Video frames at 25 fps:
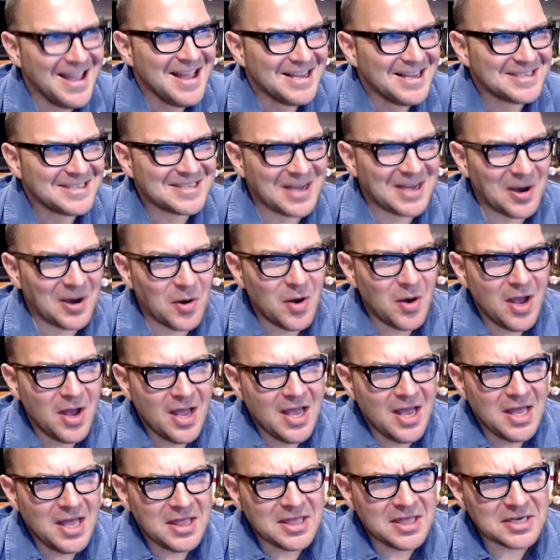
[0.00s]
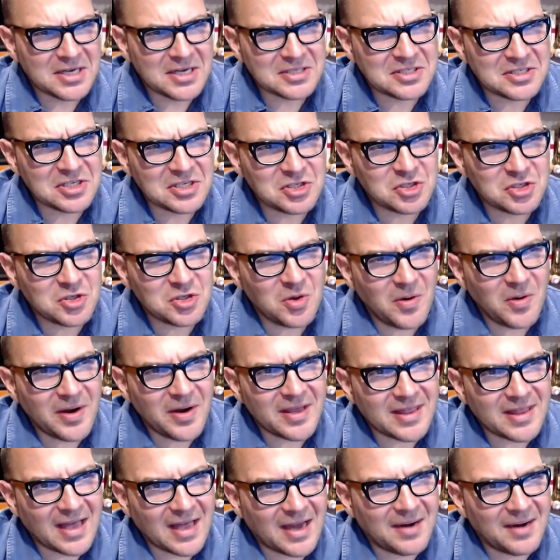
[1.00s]
So there's this story
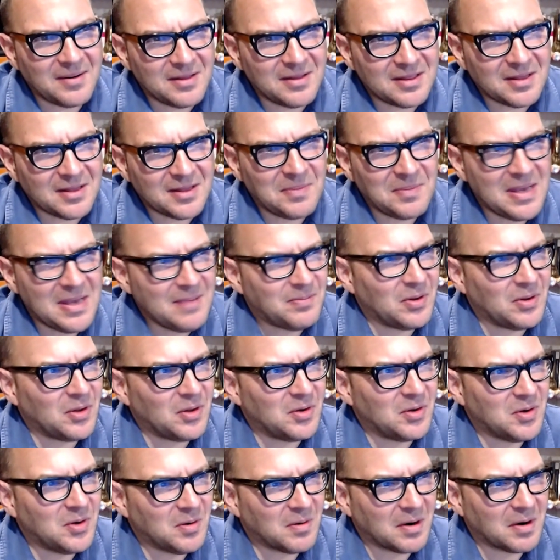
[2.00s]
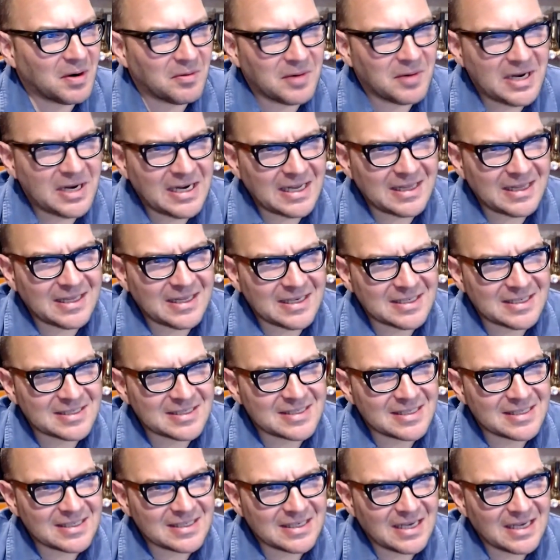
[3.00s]
that the people who were reading
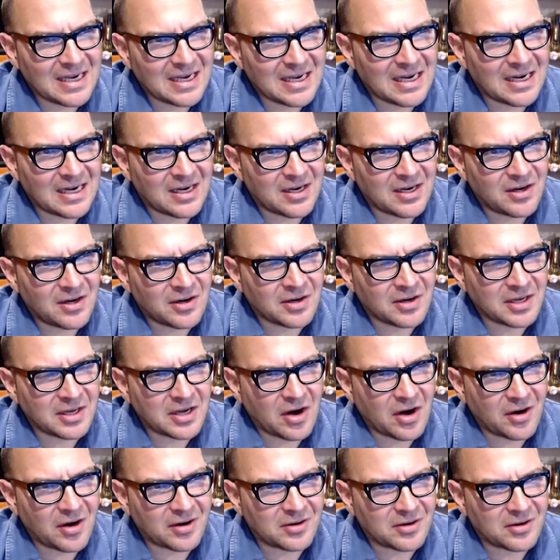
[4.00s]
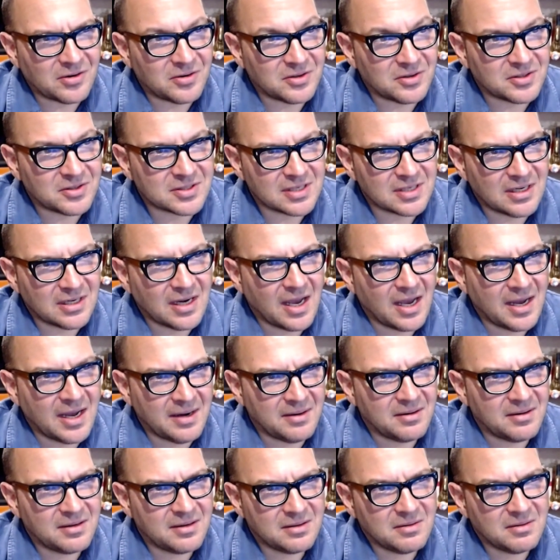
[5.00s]
these early articles
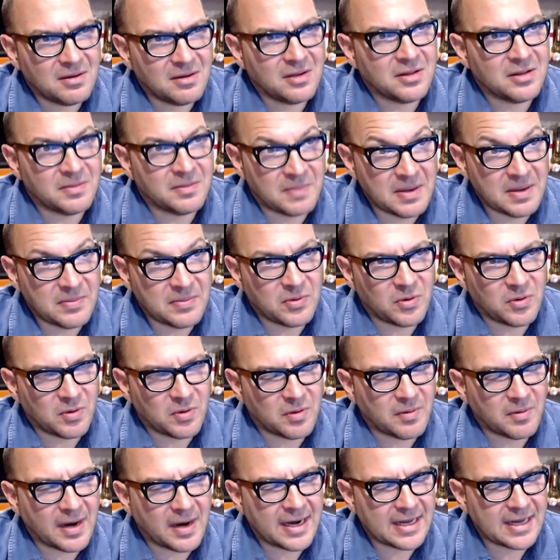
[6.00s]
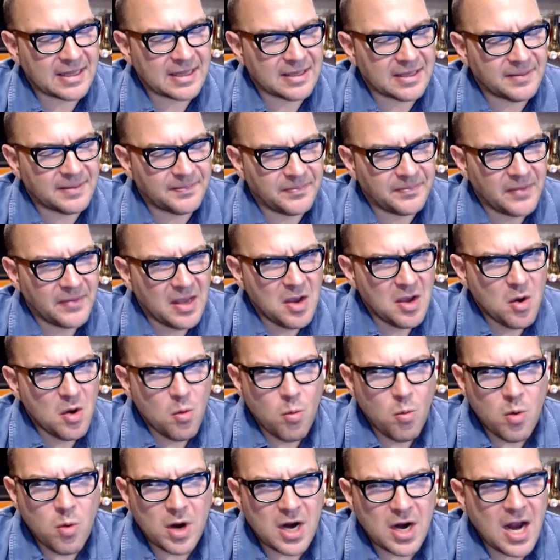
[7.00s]
and the people who were writing them
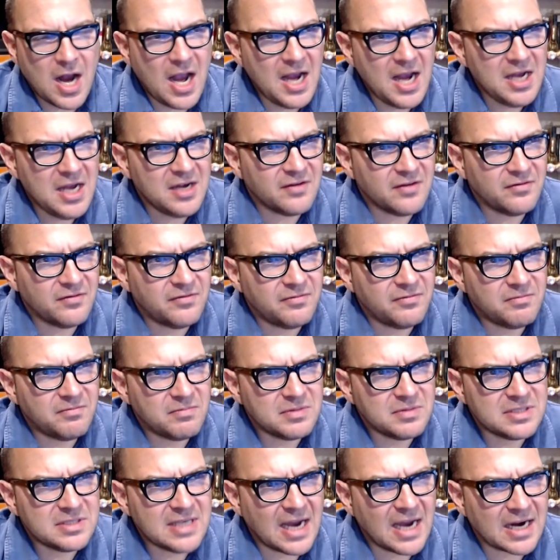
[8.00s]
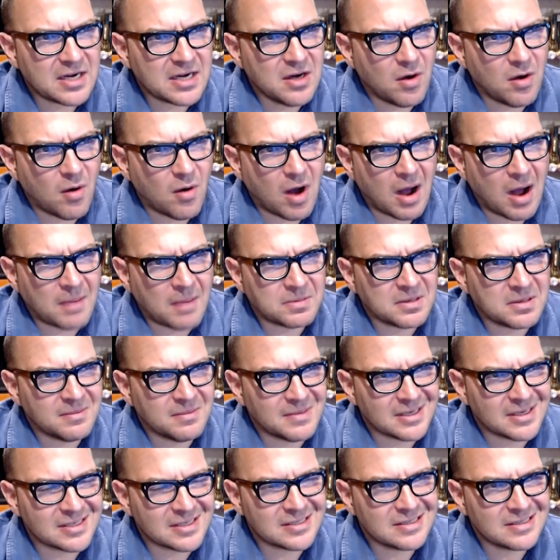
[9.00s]
were kind of
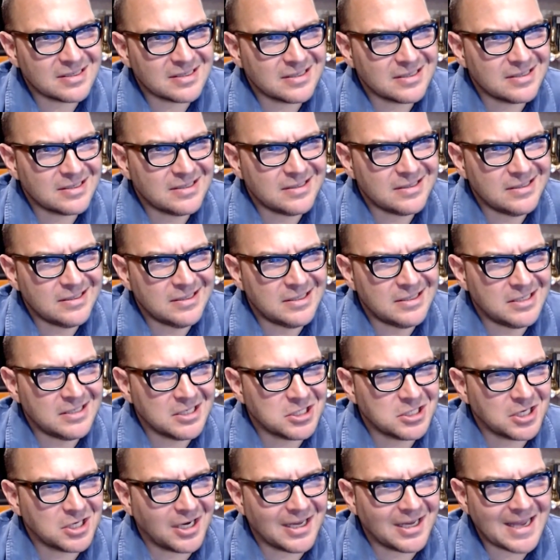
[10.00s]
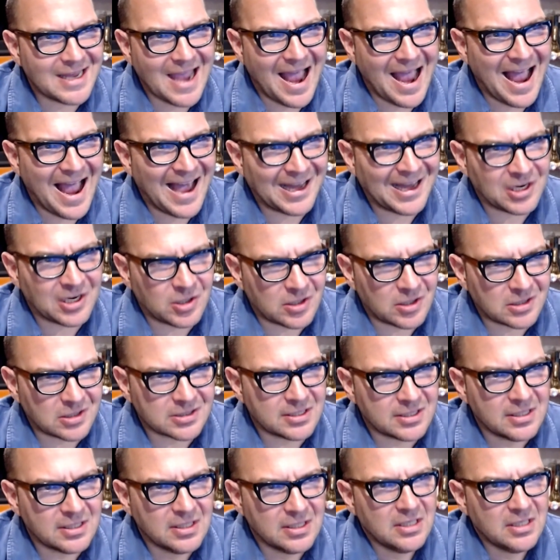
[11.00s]
techno-optimists, digitally addled
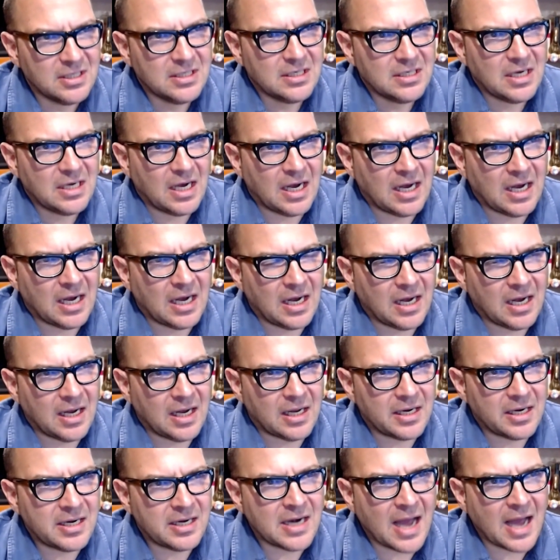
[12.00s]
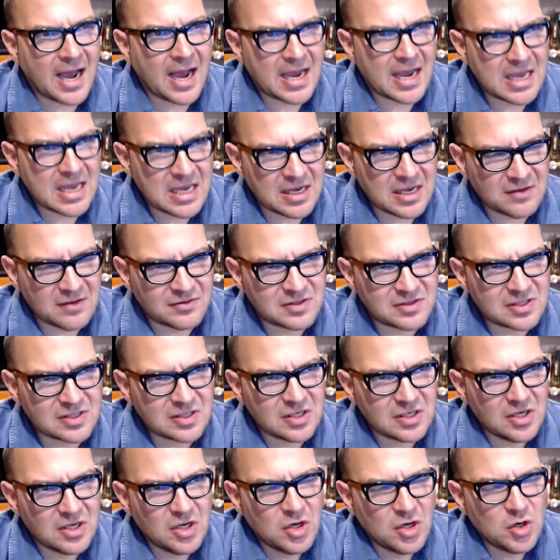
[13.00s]
naives
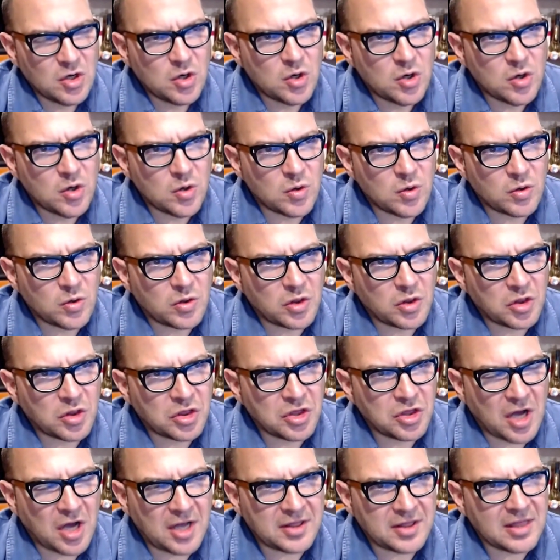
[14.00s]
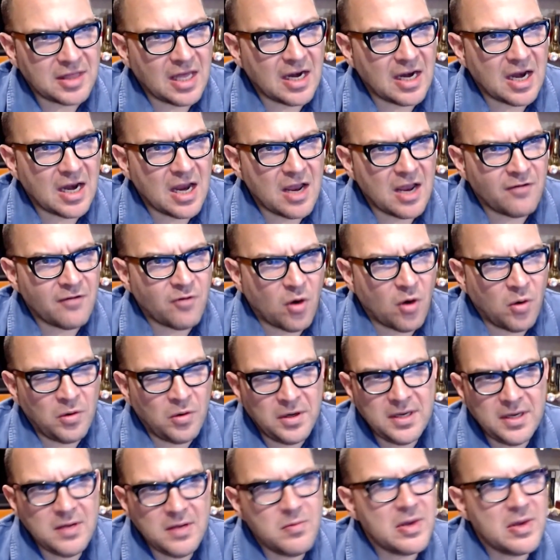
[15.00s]
who thought that if
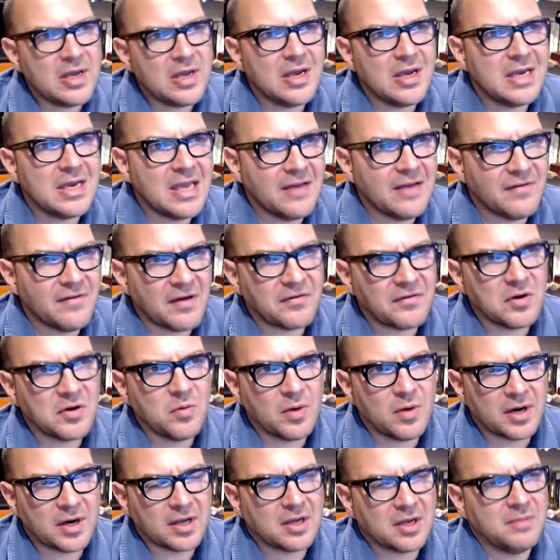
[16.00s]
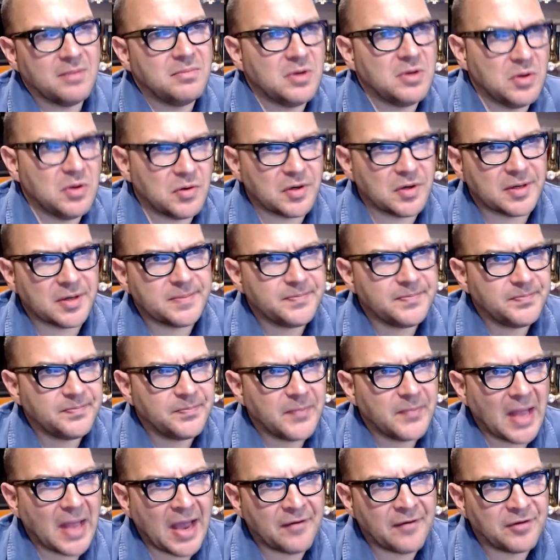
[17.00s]
only we could give everyone a computer,
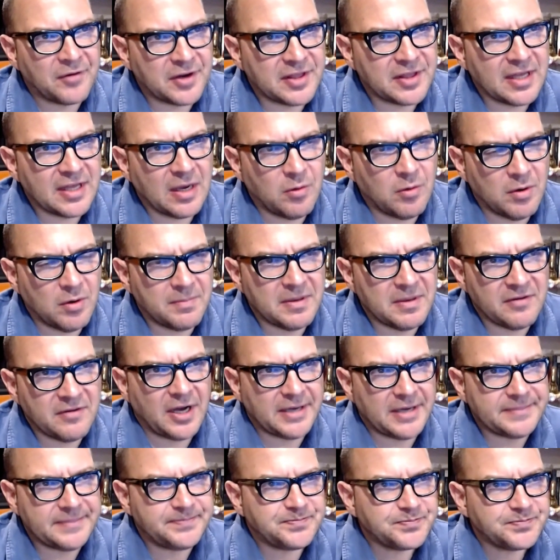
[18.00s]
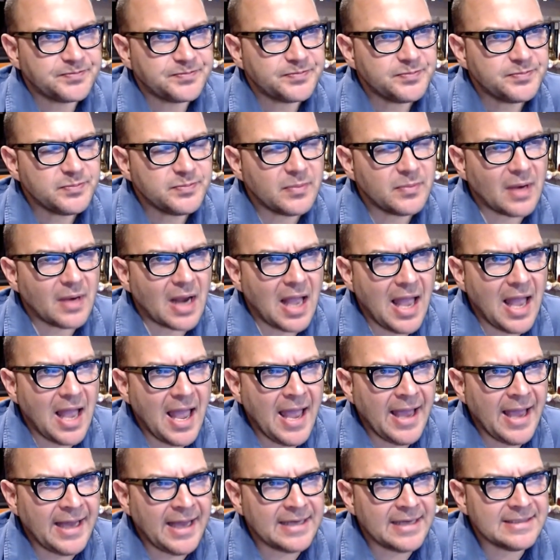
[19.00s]
everything would be fine,
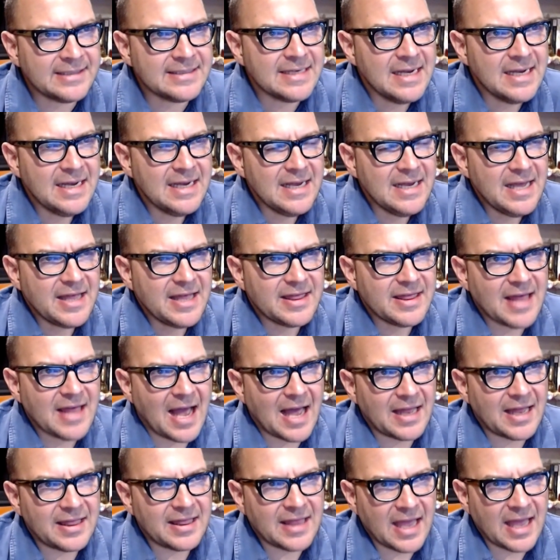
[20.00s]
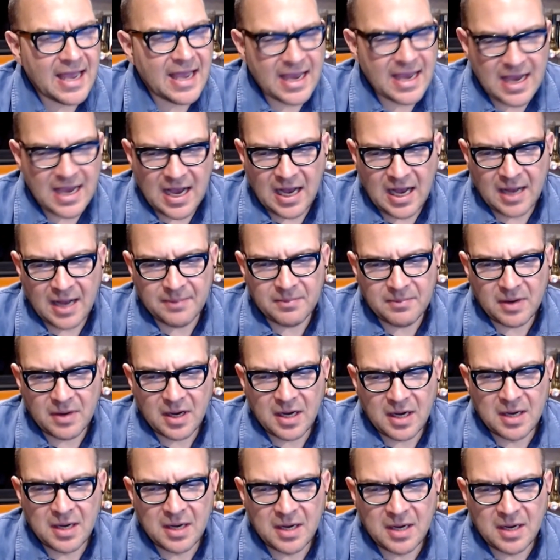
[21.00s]
and that they
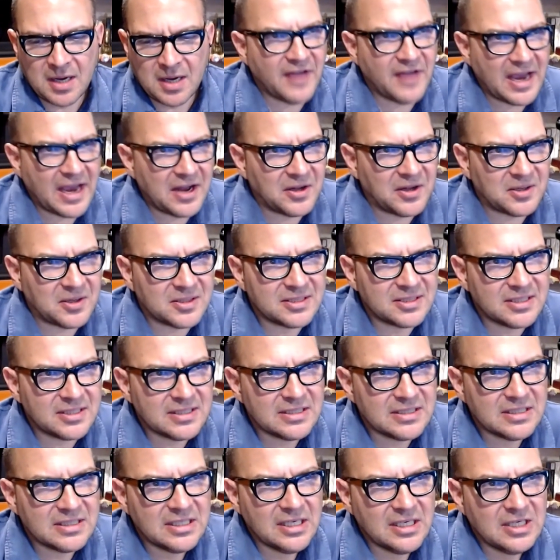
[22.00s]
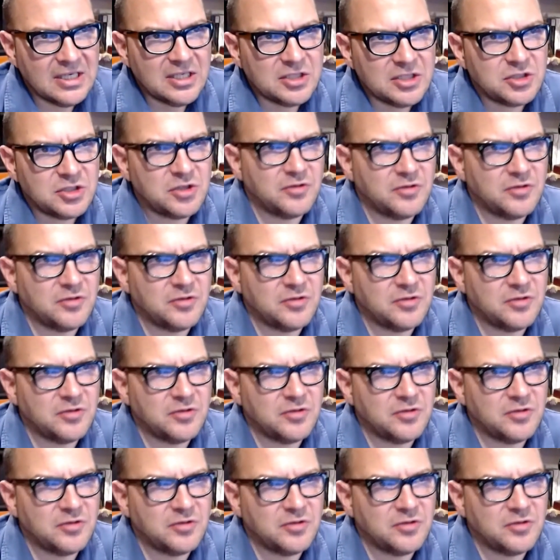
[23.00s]
completely failed to